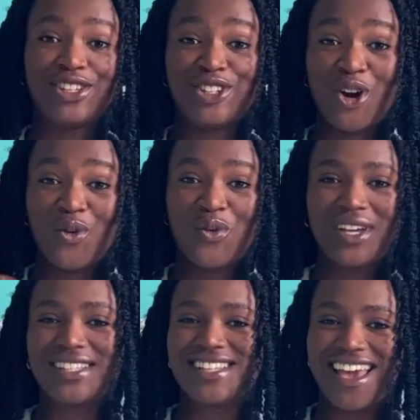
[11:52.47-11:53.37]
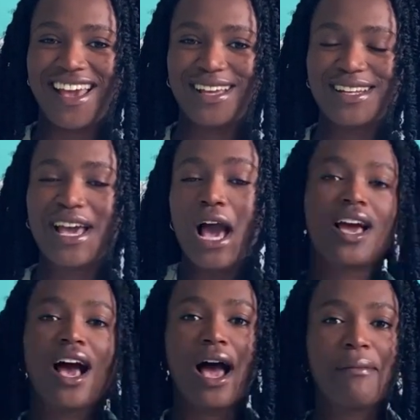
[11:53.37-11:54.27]
Yo, it's Anne.
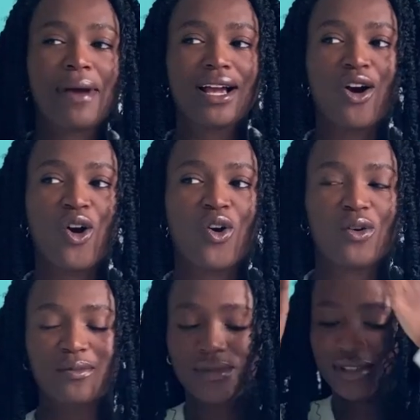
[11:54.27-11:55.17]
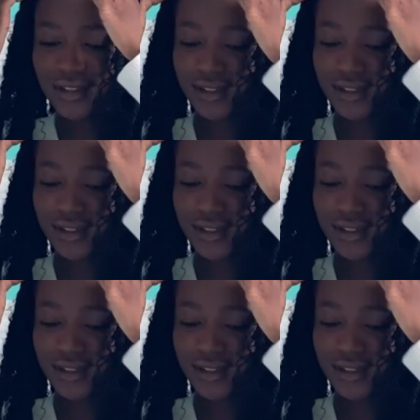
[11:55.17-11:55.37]
I'm back home.